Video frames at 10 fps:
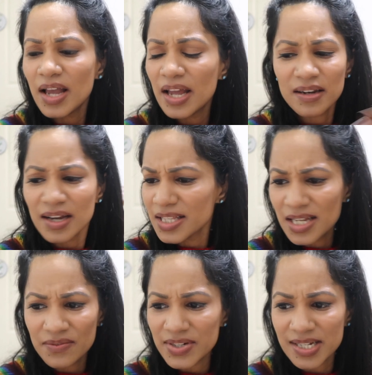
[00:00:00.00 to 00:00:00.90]
and neither
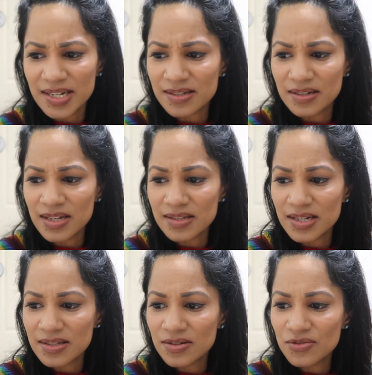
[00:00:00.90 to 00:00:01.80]
have I tasted
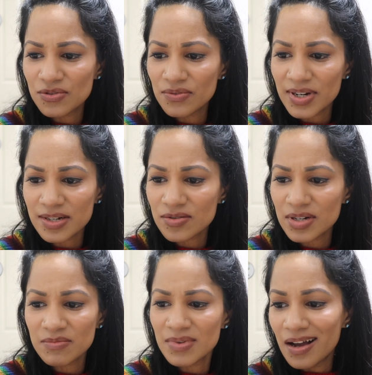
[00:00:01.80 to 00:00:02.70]
Nestlé's tin roof ice cream,